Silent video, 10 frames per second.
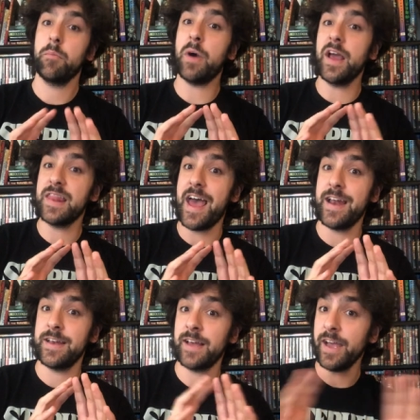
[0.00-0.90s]
by
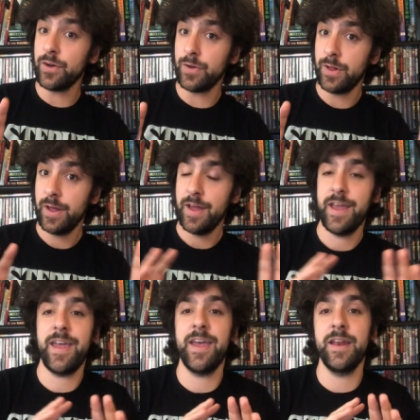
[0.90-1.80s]
that title
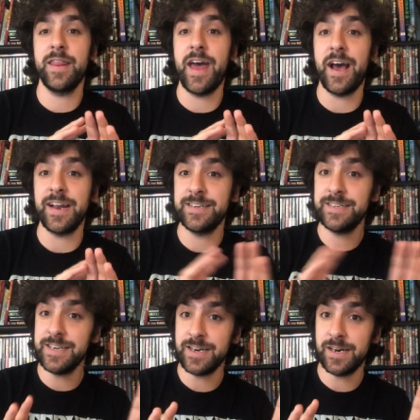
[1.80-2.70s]
and that
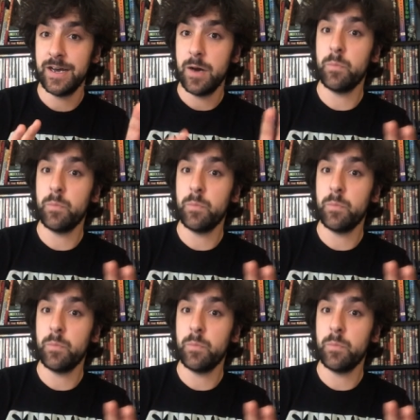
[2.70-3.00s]
idea,